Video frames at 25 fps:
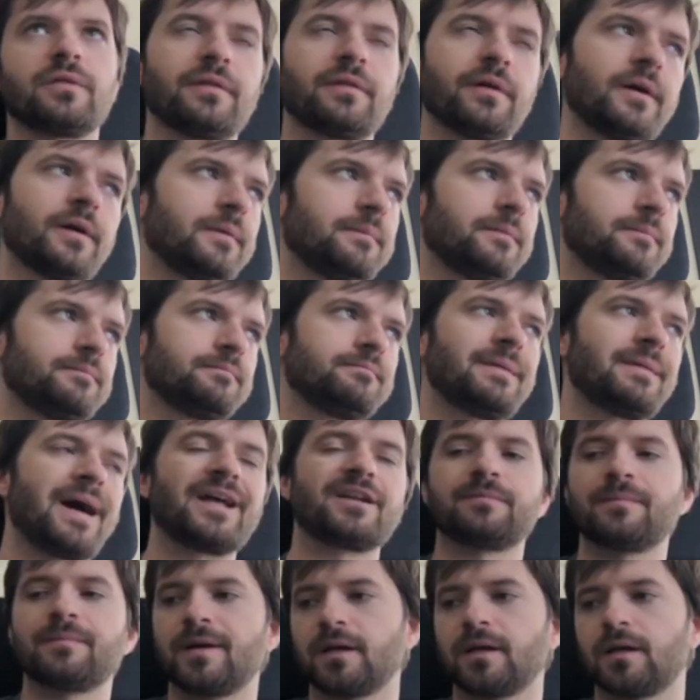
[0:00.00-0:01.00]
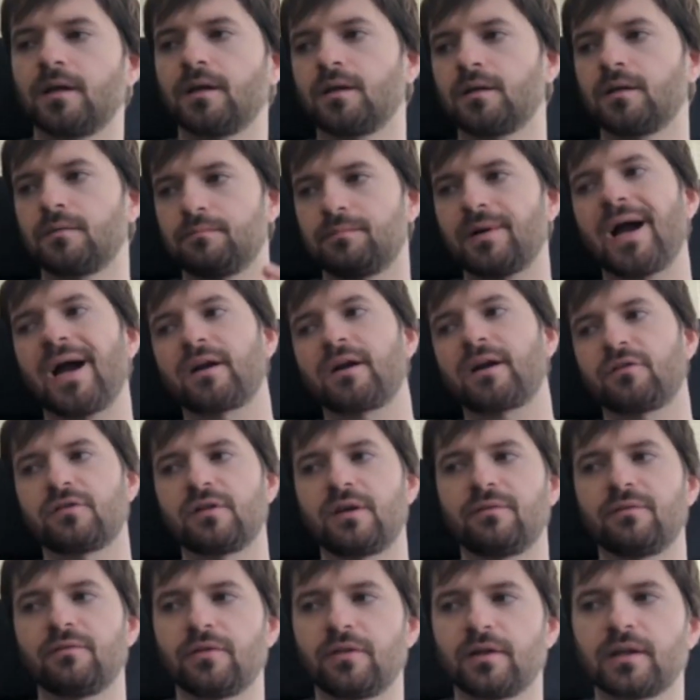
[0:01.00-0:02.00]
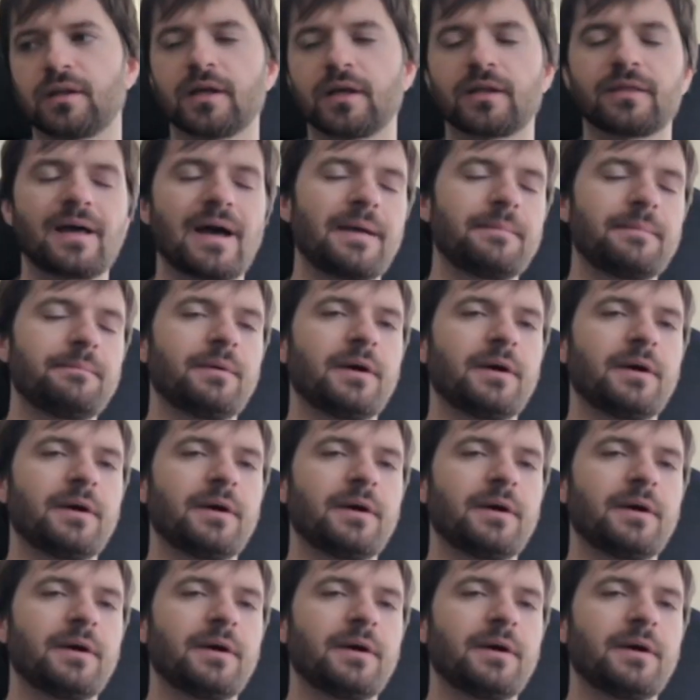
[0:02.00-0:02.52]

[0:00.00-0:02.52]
matchmaking and brackets and everything like that.